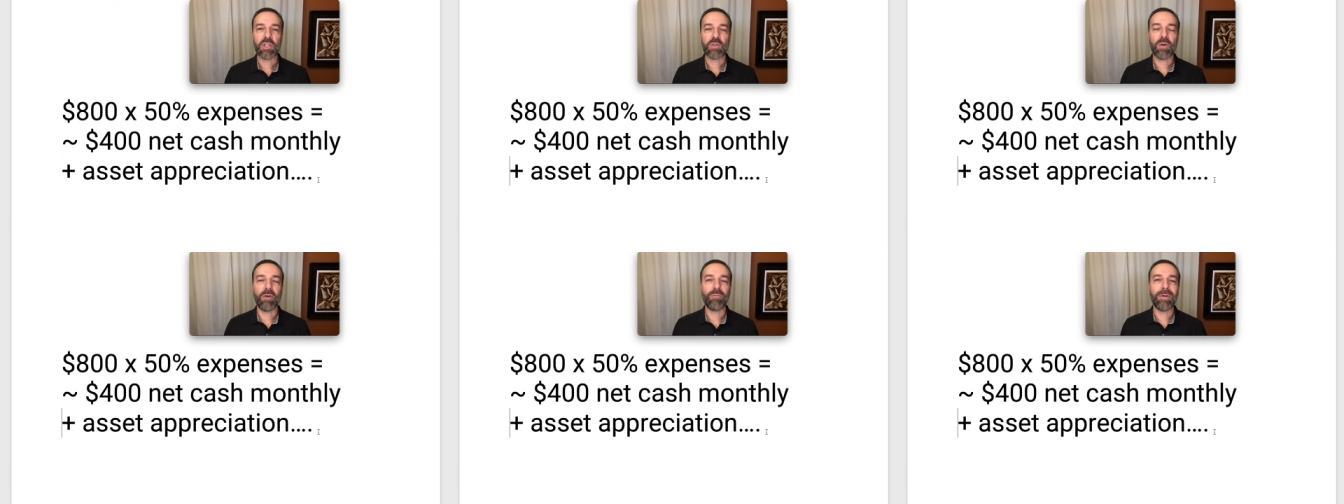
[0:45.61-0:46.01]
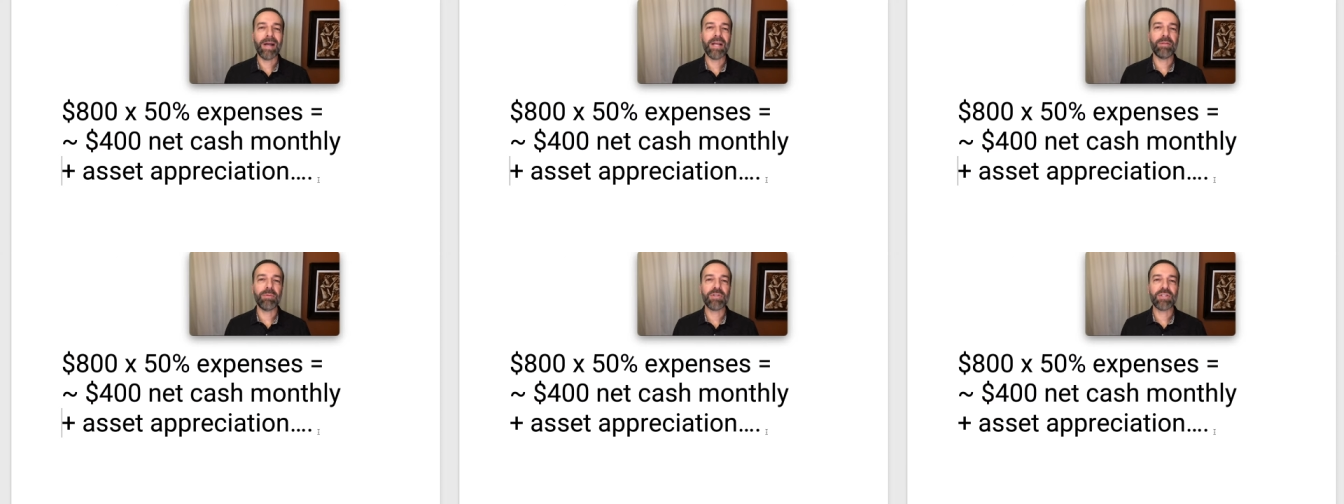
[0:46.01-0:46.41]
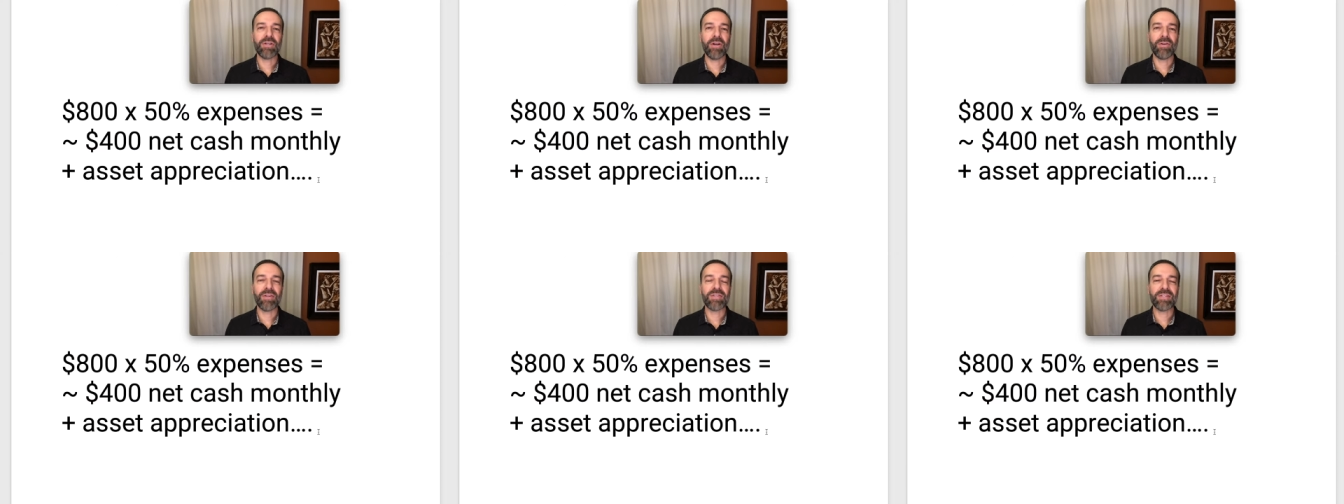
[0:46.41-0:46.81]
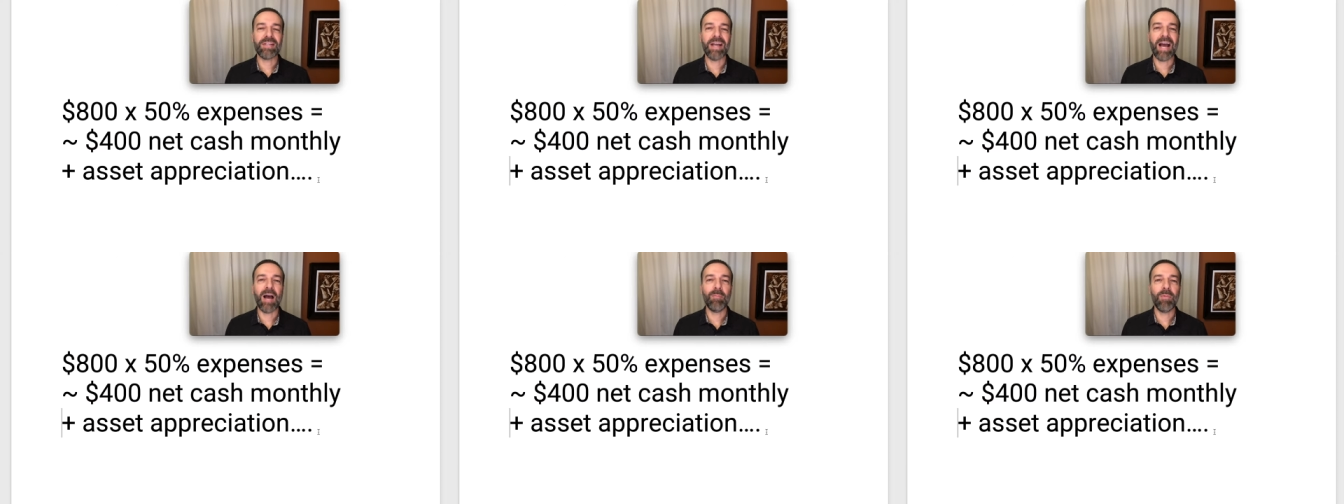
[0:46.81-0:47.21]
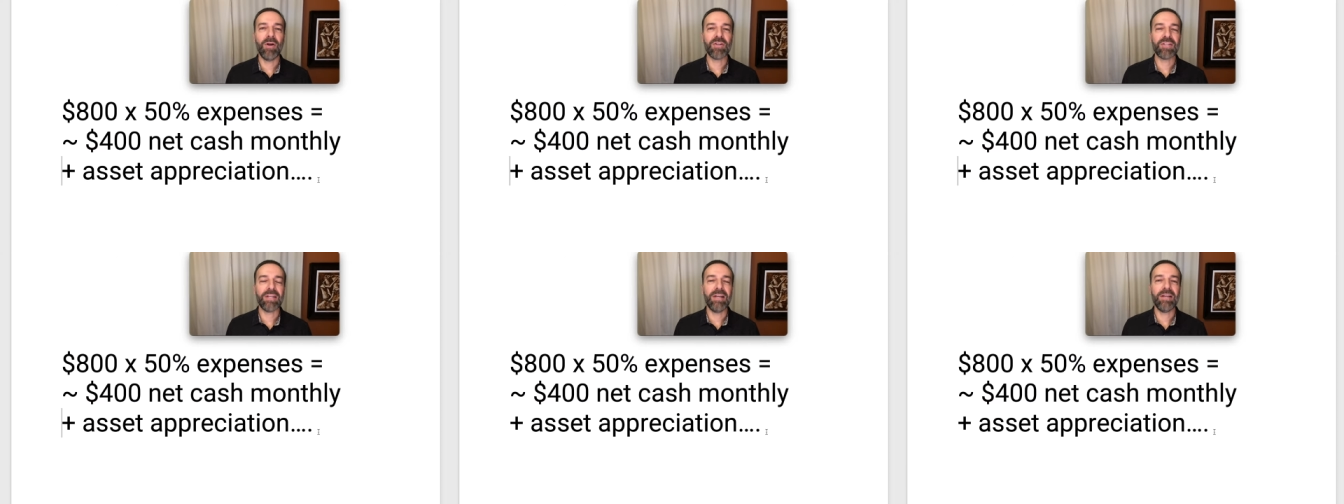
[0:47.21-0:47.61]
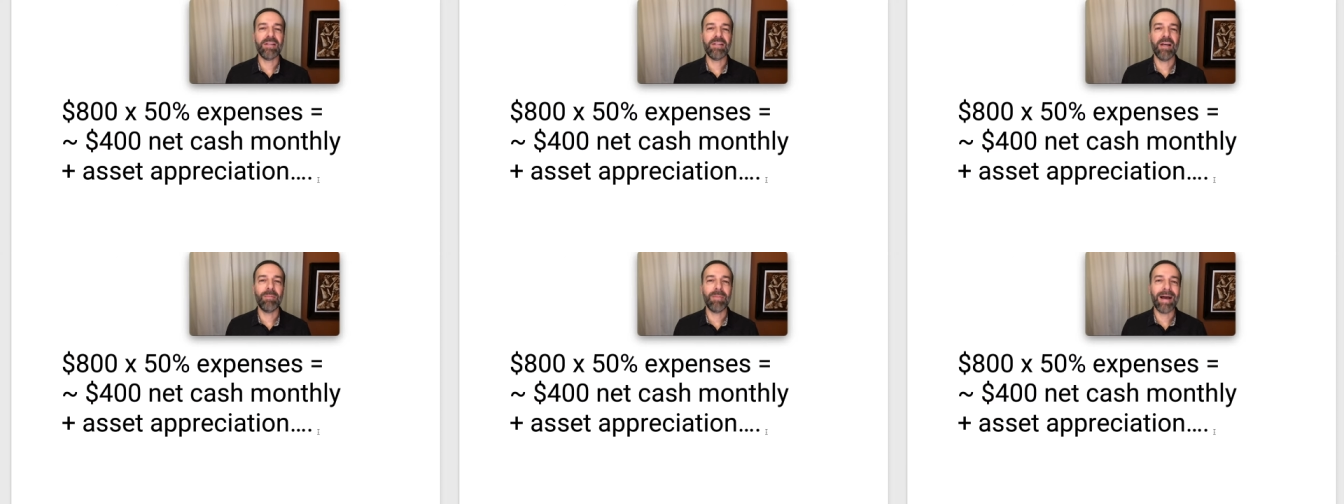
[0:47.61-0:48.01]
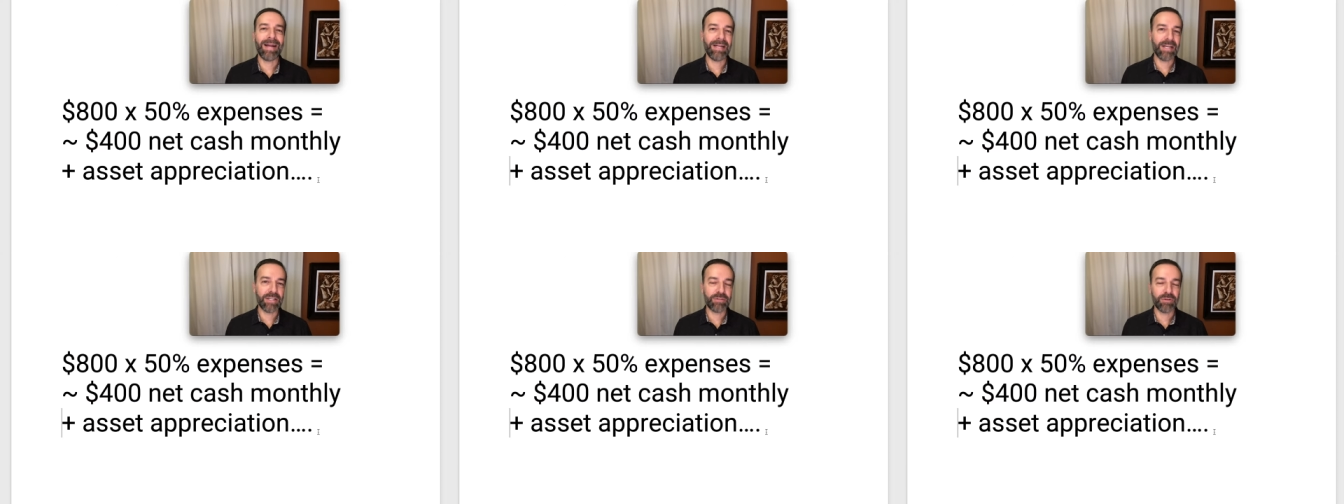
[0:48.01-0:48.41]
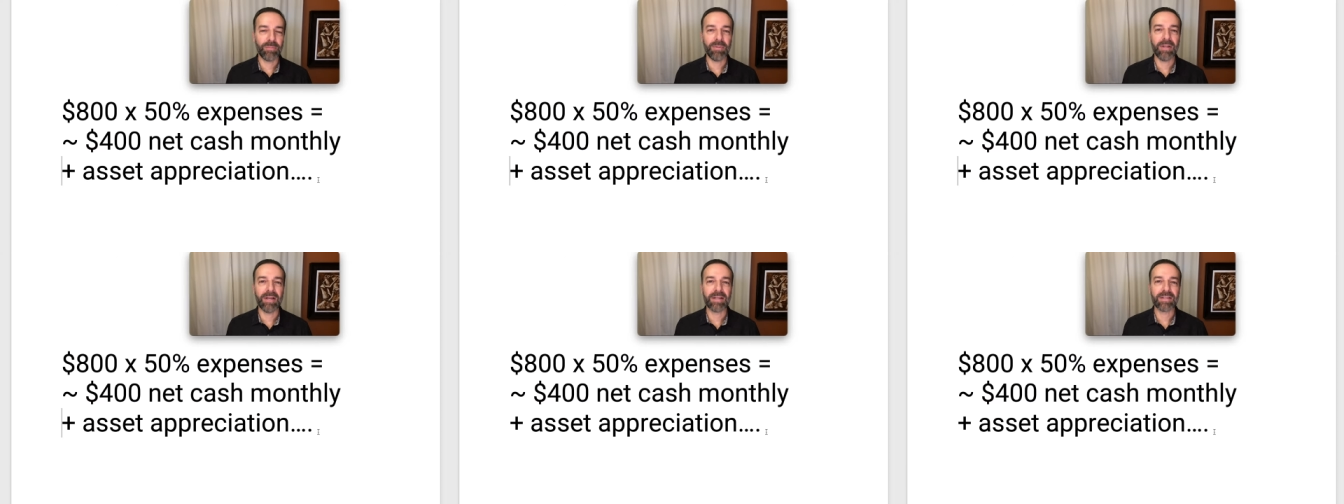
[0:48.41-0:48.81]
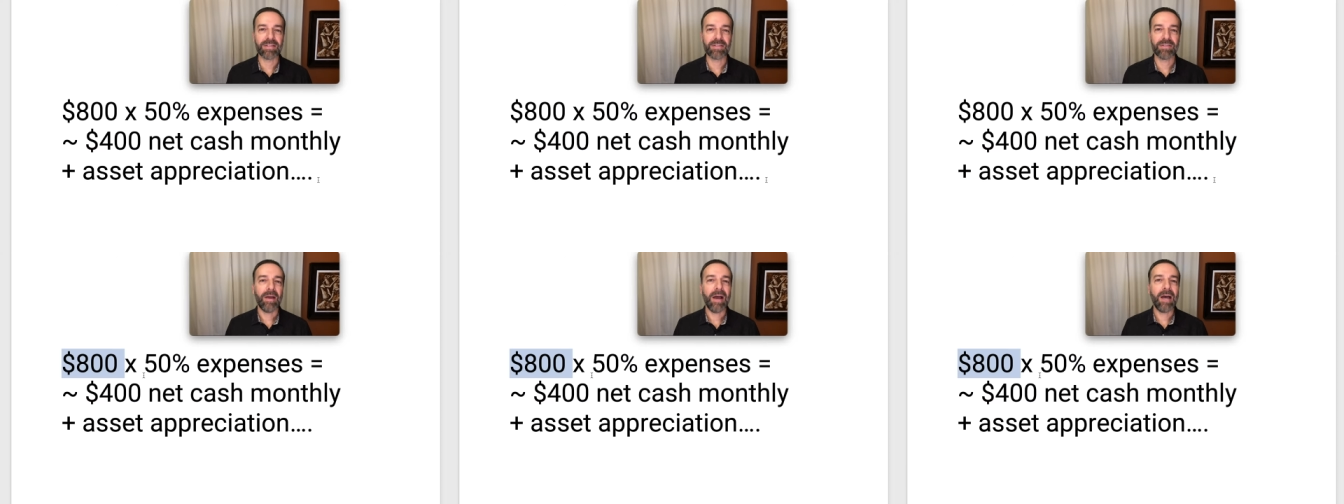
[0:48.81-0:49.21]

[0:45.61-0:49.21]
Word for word: So I ran the return to see how much income I needed to replace.